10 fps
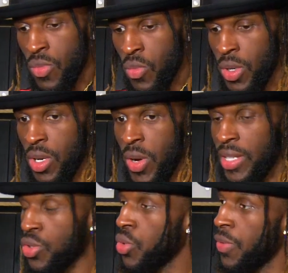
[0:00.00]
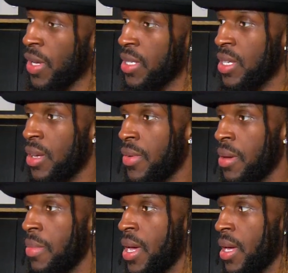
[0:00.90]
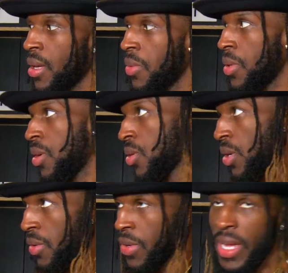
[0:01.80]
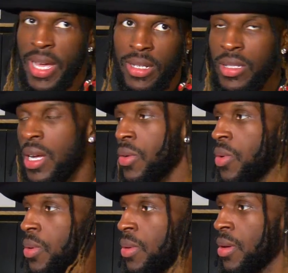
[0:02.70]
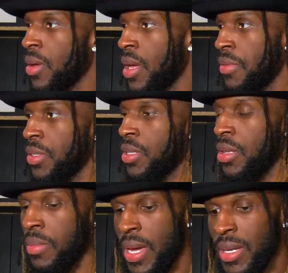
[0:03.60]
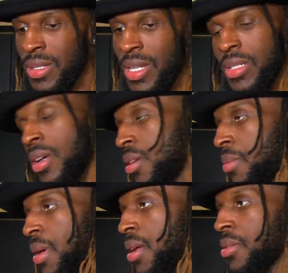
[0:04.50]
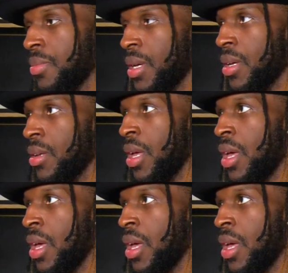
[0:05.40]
We know our true fans have our back, and we know every guy in this locker room have each other back, and that's all that matters, man.